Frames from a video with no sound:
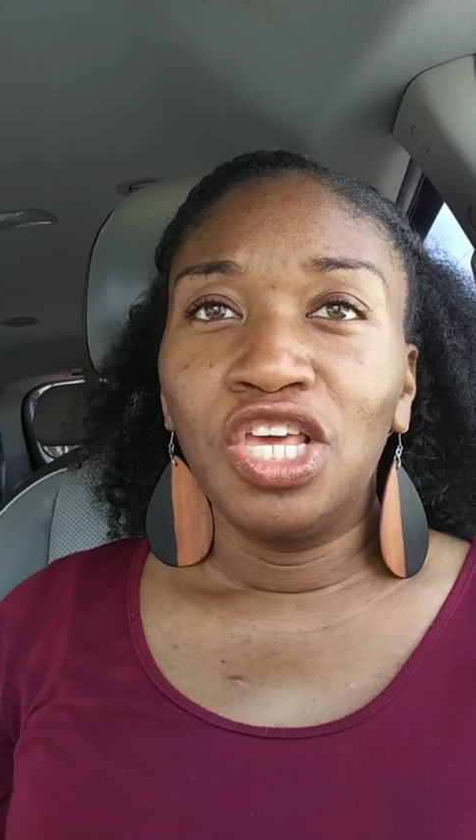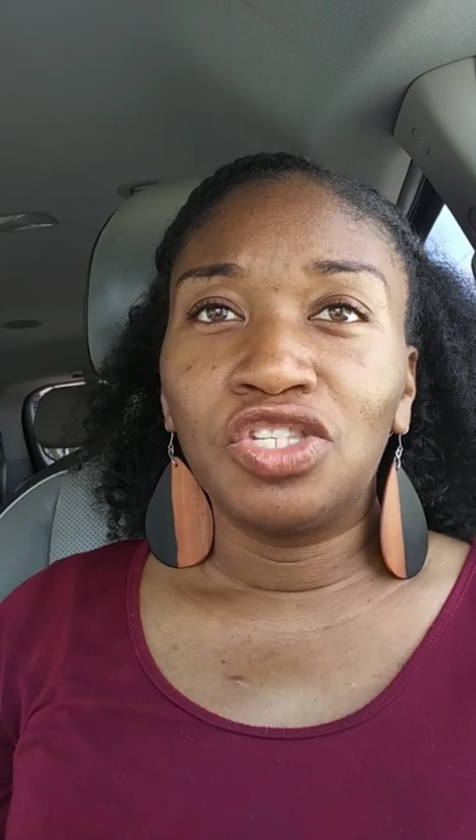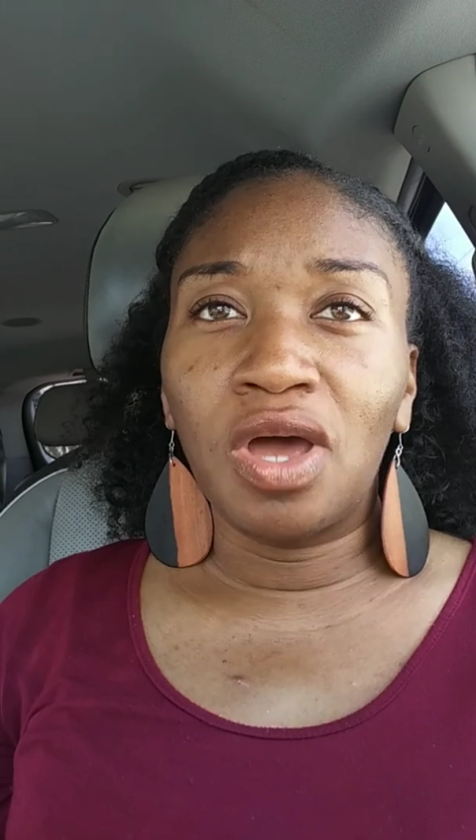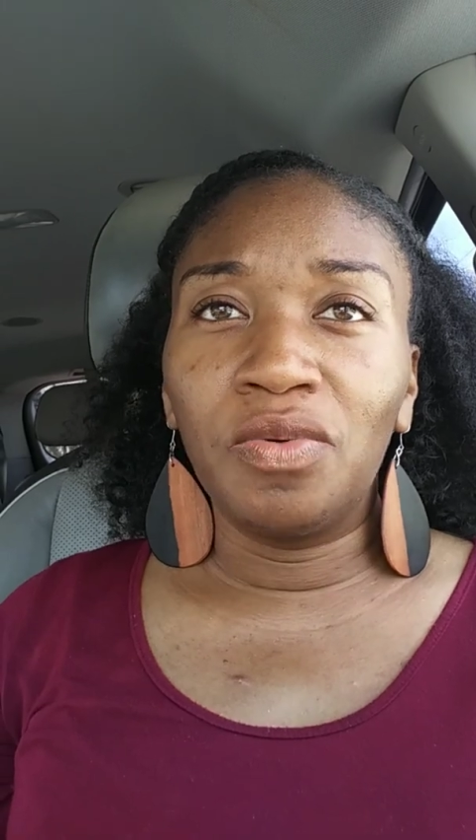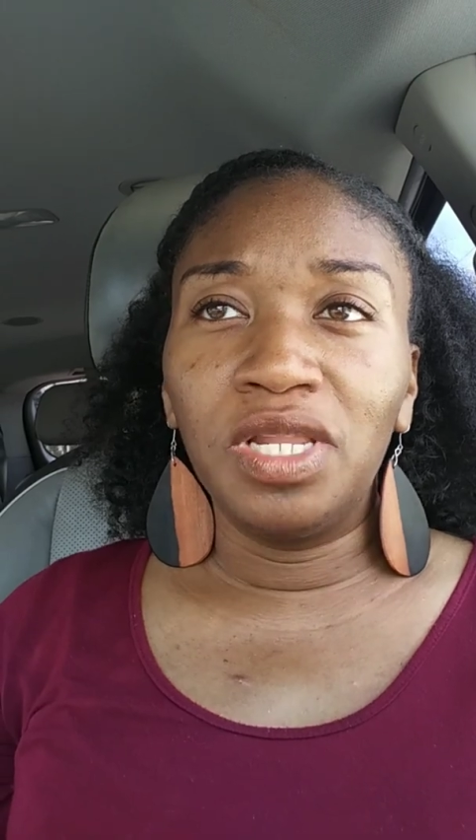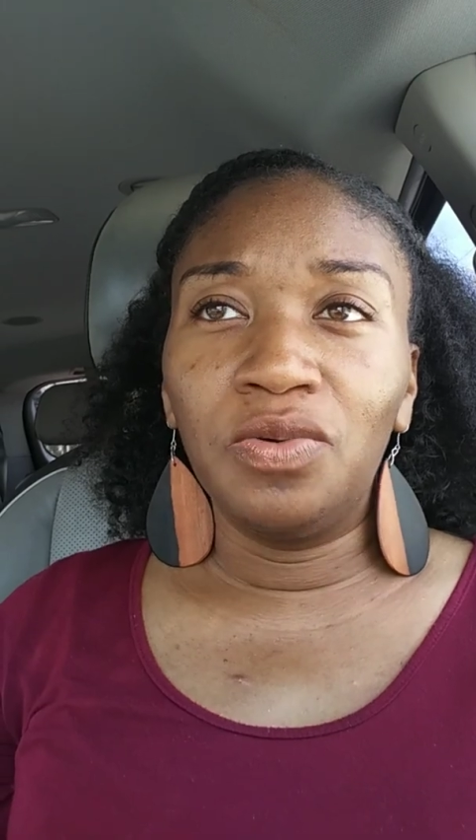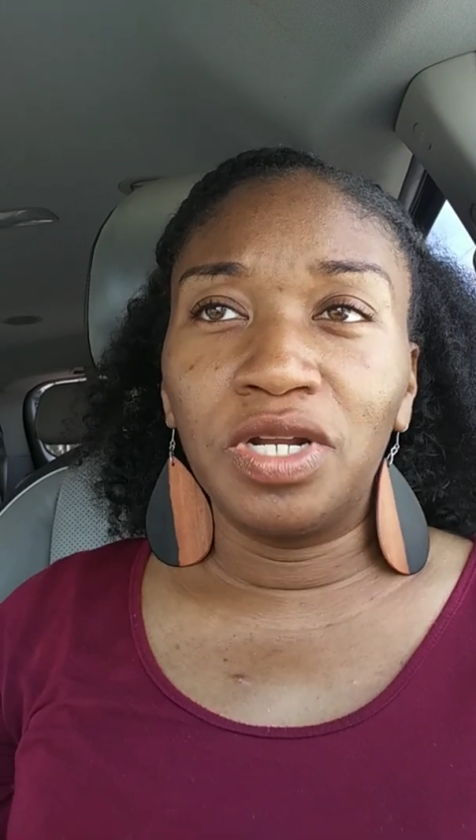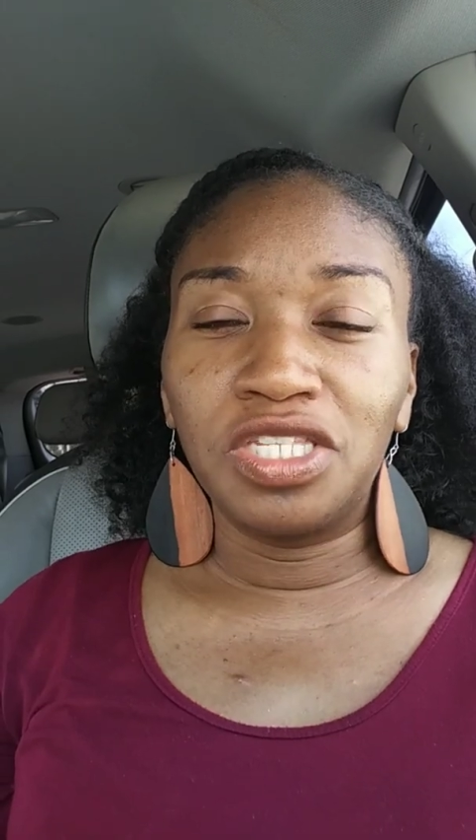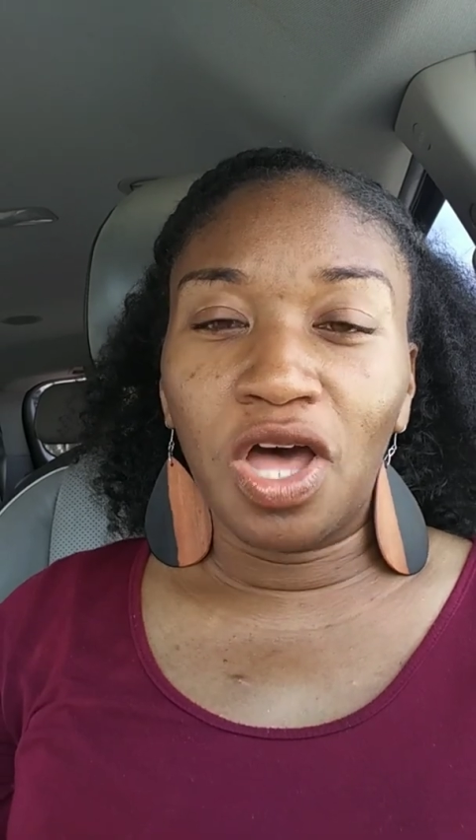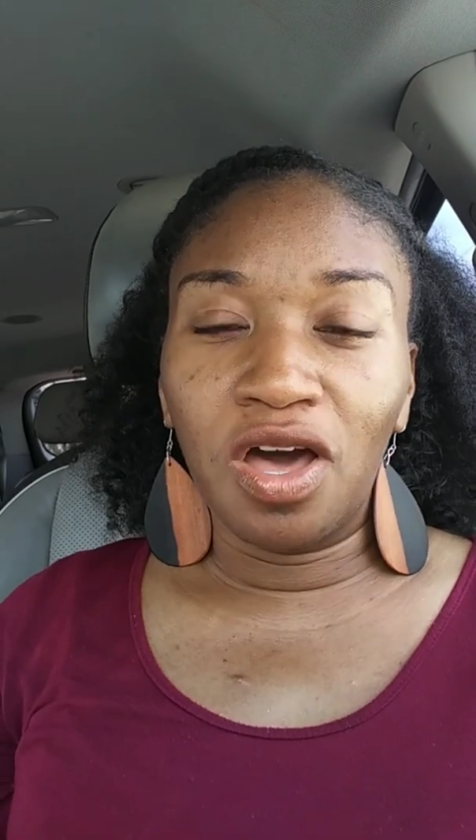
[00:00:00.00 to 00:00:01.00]
So I really
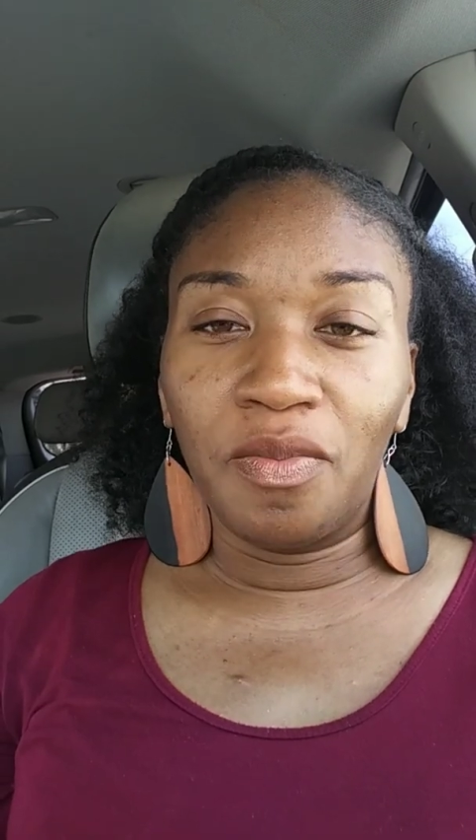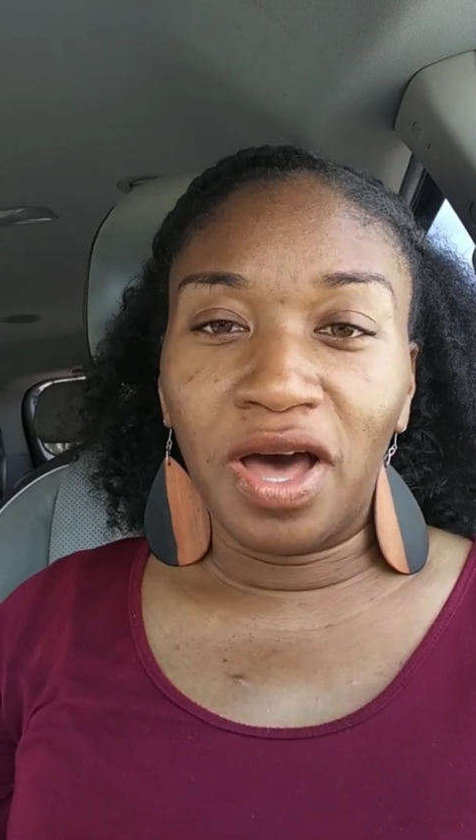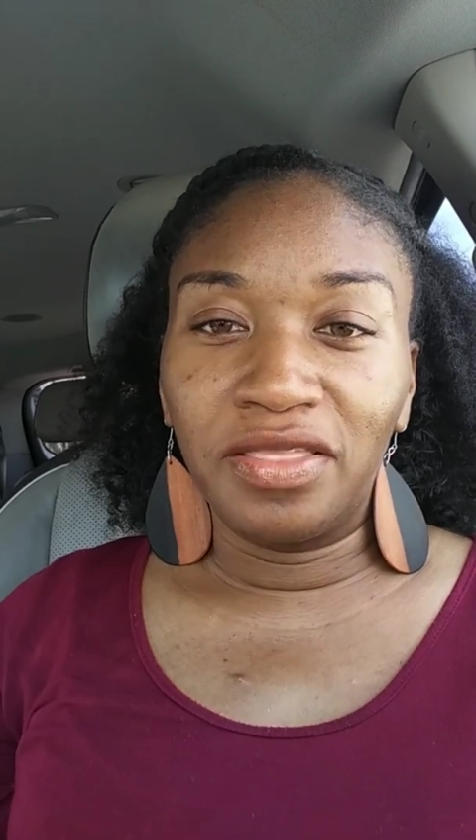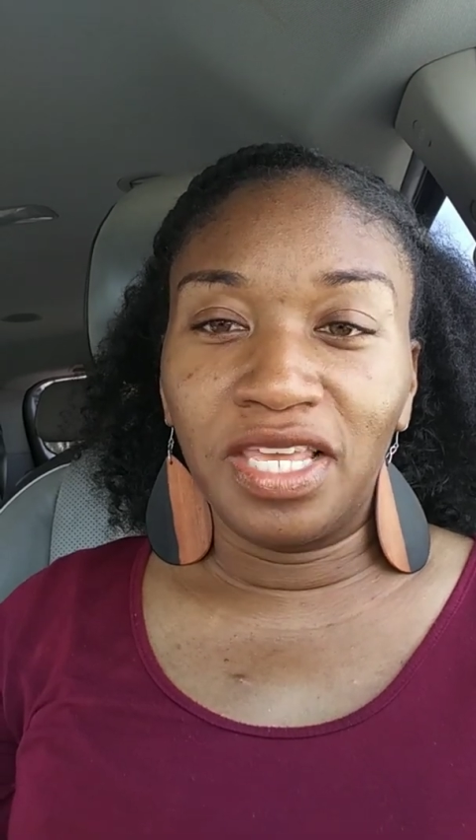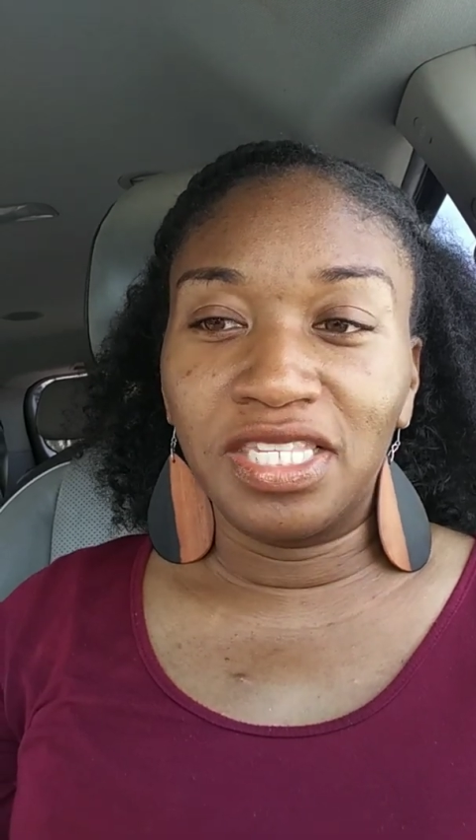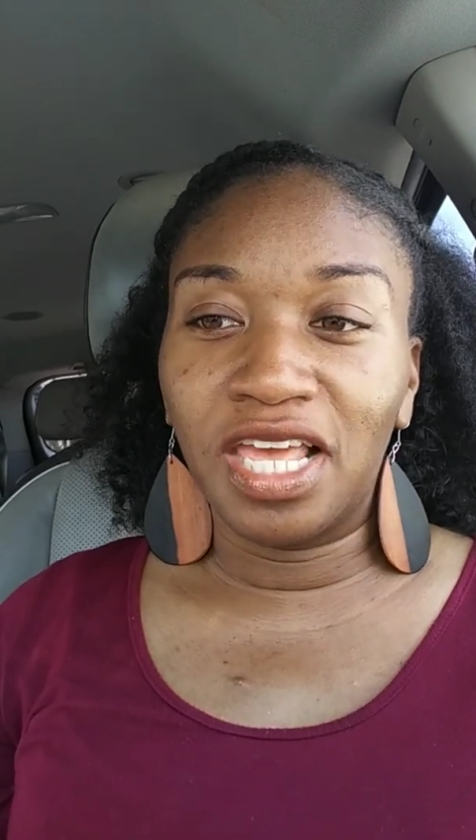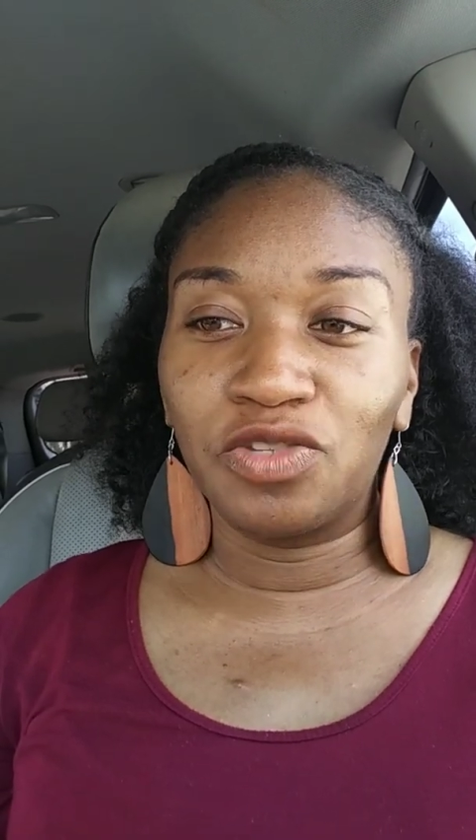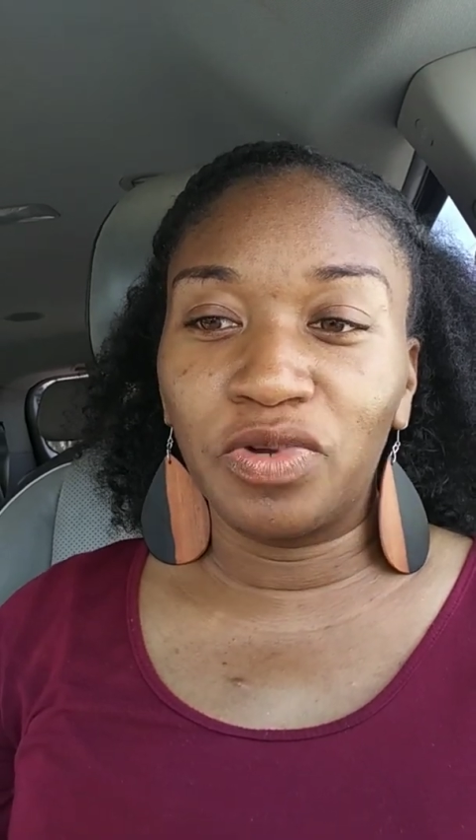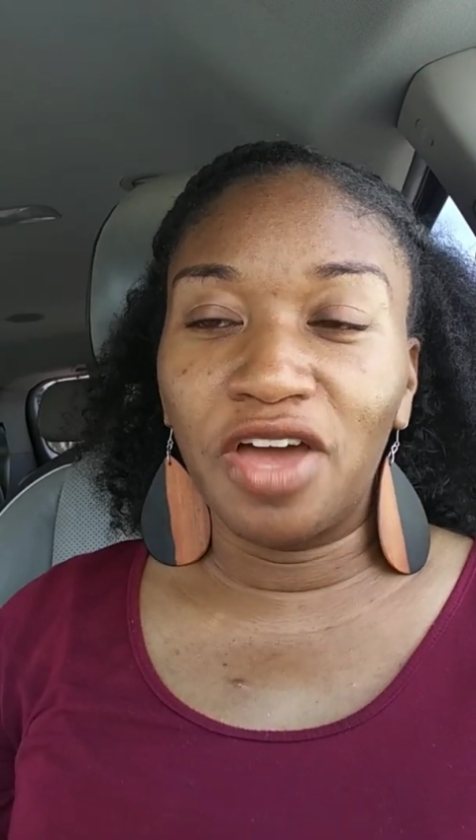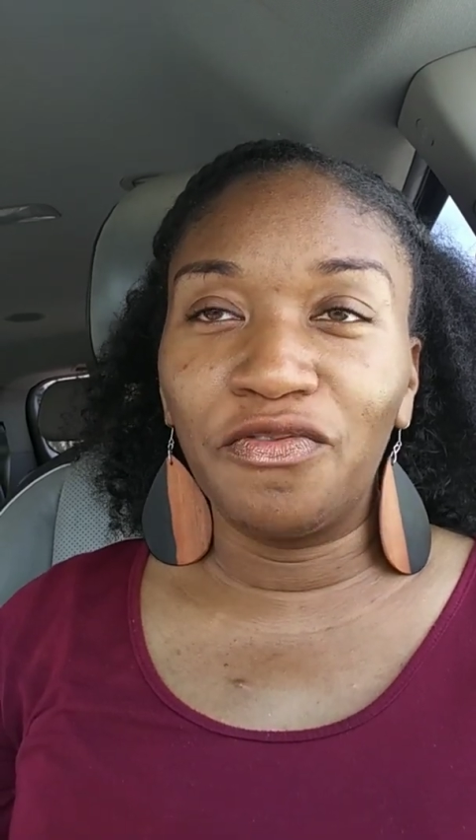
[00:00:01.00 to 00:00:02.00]
want to talk about this
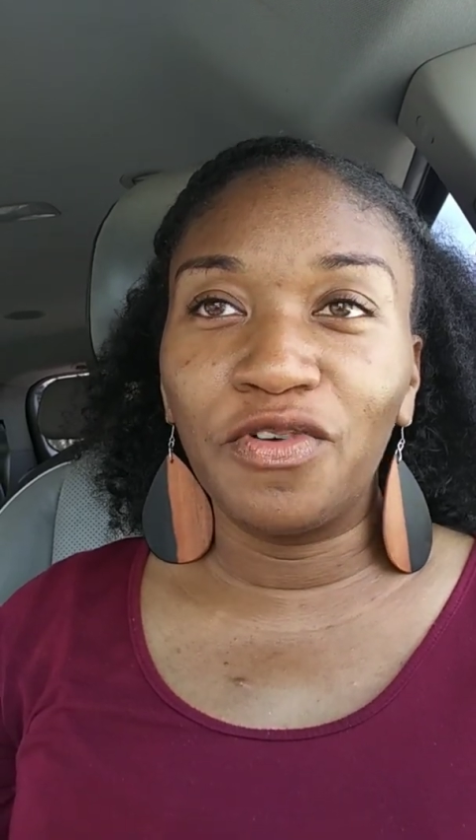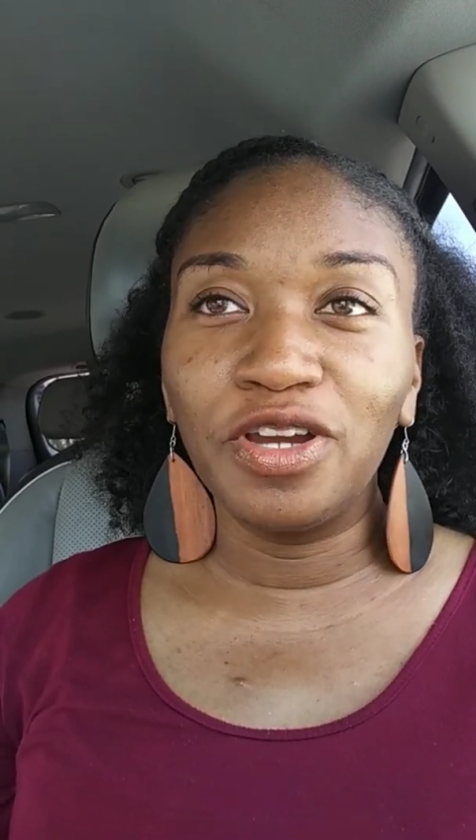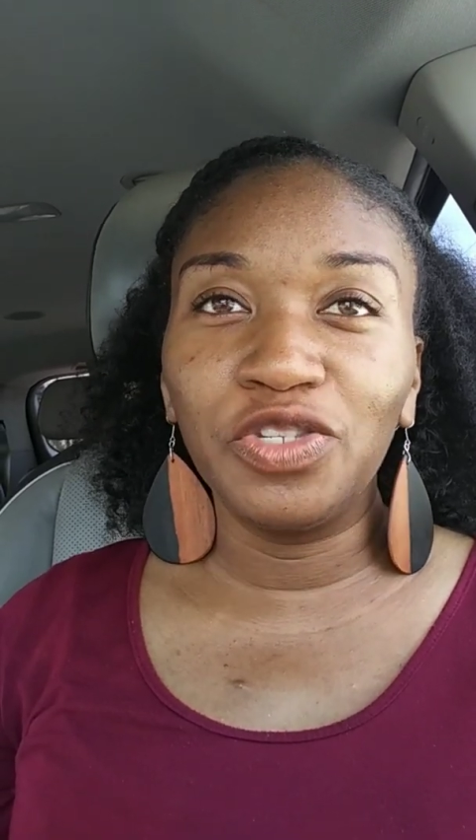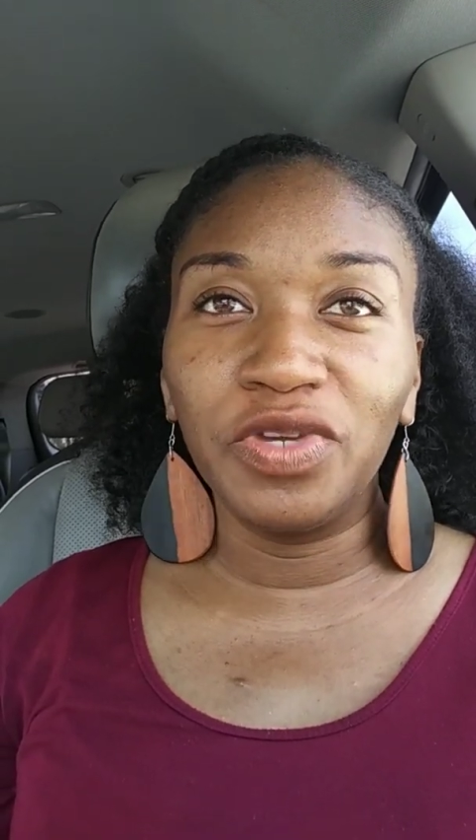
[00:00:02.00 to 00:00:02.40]
because when I first